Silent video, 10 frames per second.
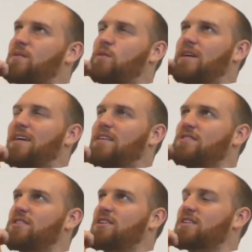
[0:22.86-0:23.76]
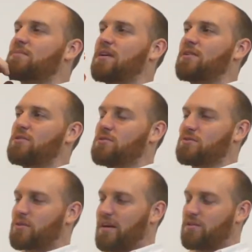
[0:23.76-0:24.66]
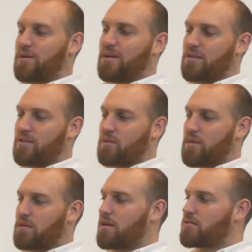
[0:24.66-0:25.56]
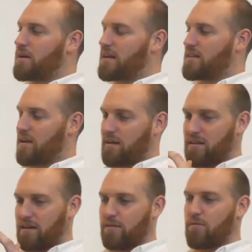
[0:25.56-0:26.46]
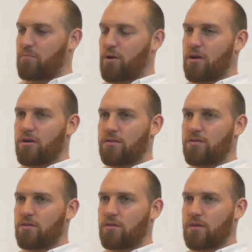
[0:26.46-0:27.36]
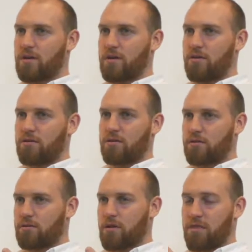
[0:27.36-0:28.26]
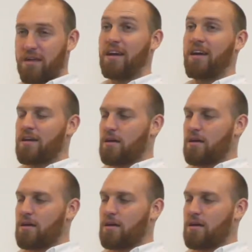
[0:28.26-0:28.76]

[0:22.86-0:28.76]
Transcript: Well, I started my whole graduation with not really the idea of a product or a thing,